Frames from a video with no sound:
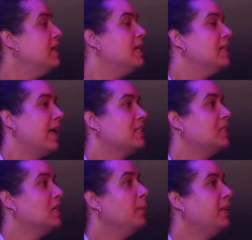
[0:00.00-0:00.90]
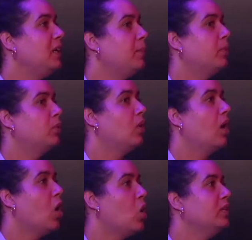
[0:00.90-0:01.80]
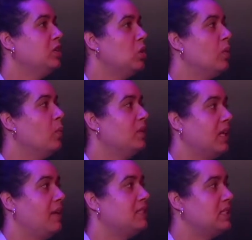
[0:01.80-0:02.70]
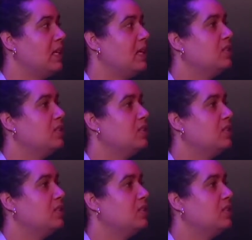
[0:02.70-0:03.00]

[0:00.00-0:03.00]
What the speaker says: Like some people are only doing what they've seen.